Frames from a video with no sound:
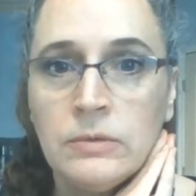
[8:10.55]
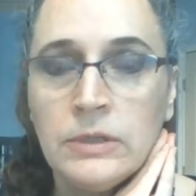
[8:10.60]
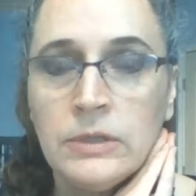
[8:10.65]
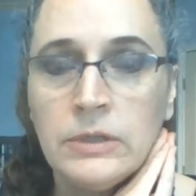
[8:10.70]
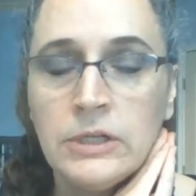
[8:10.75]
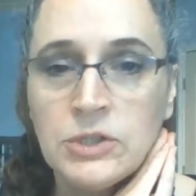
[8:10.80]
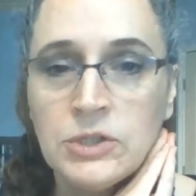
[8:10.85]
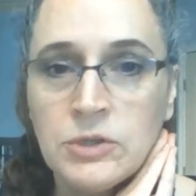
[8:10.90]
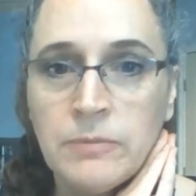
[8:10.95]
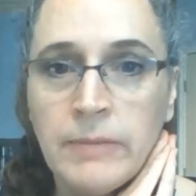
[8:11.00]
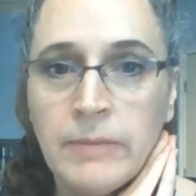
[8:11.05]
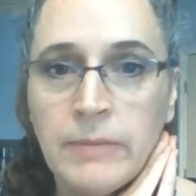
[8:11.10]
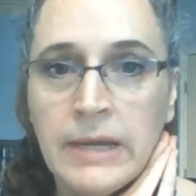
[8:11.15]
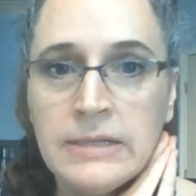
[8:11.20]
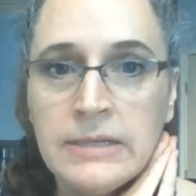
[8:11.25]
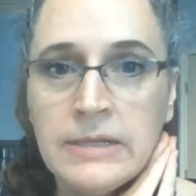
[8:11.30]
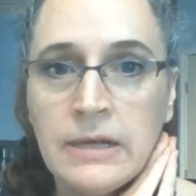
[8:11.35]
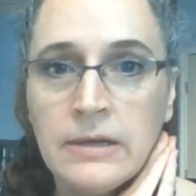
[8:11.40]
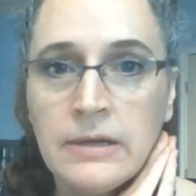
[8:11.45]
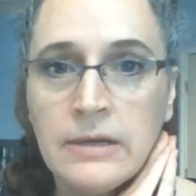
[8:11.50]
Get your
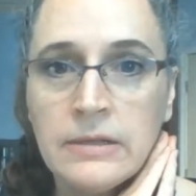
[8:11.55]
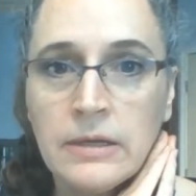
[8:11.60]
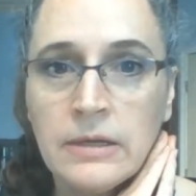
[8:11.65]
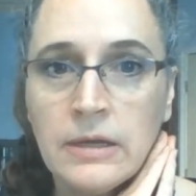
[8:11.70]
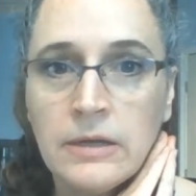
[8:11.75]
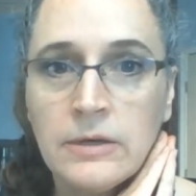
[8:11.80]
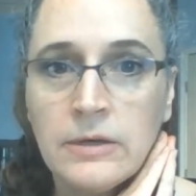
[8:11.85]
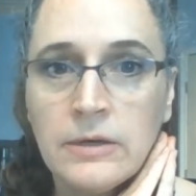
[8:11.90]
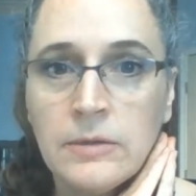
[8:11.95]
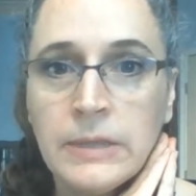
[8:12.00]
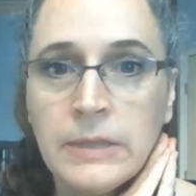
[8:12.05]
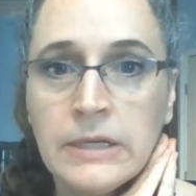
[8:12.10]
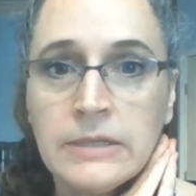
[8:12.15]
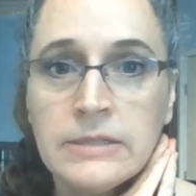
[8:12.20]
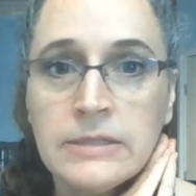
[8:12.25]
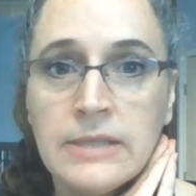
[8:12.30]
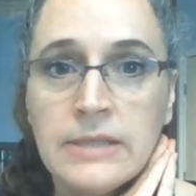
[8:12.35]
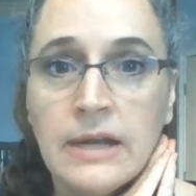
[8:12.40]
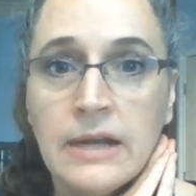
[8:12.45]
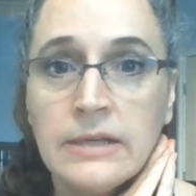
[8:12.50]
mind out of the gutter, because
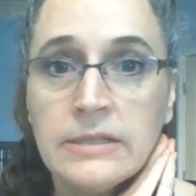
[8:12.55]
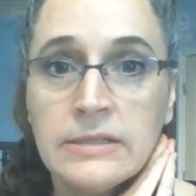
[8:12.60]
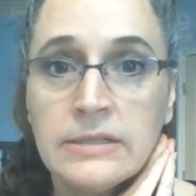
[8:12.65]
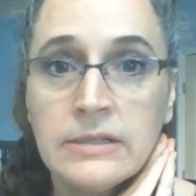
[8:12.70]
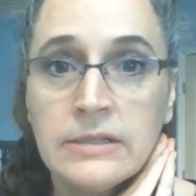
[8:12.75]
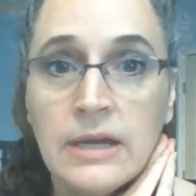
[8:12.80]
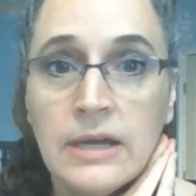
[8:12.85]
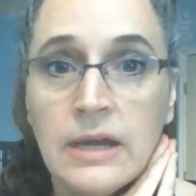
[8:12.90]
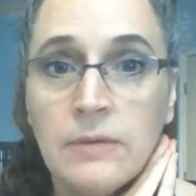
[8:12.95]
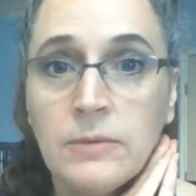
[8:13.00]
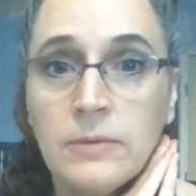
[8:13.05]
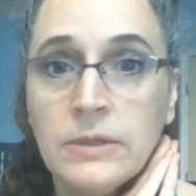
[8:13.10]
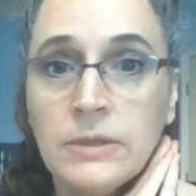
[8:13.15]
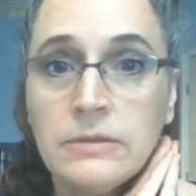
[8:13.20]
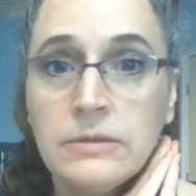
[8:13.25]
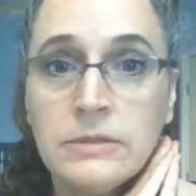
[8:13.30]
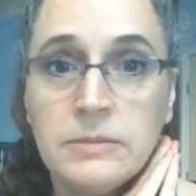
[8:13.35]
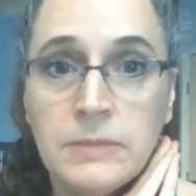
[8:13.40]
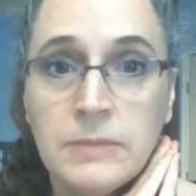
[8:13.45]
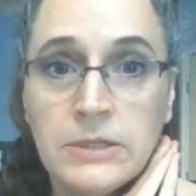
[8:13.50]
that is not what
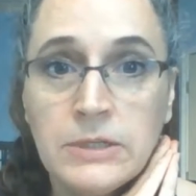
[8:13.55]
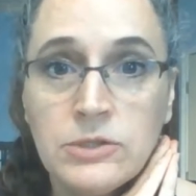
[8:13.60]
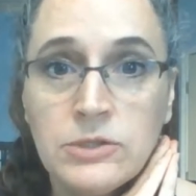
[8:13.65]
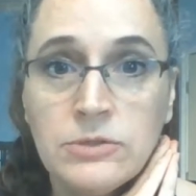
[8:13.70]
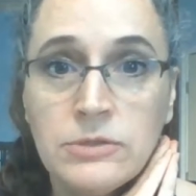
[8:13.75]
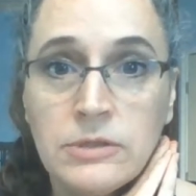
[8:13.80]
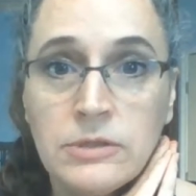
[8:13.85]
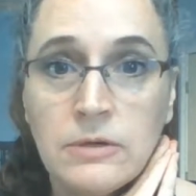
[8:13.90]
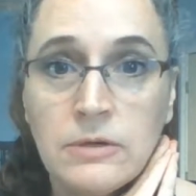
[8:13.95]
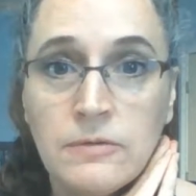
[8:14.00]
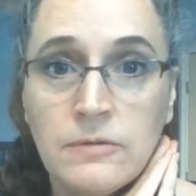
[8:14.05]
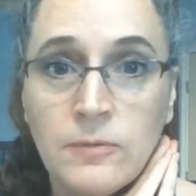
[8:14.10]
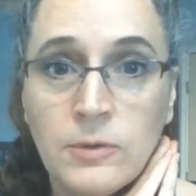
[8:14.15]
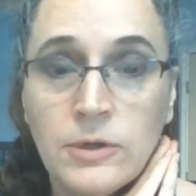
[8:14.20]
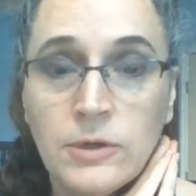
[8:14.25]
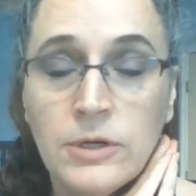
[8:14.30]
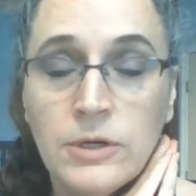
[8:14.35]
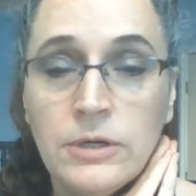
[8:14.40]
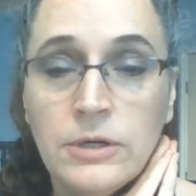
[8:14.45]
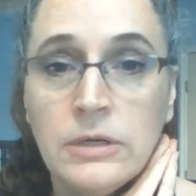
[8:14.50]
those pictures are
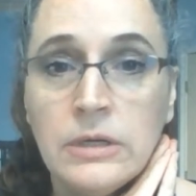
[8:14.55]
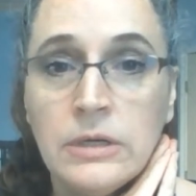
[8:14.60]
for.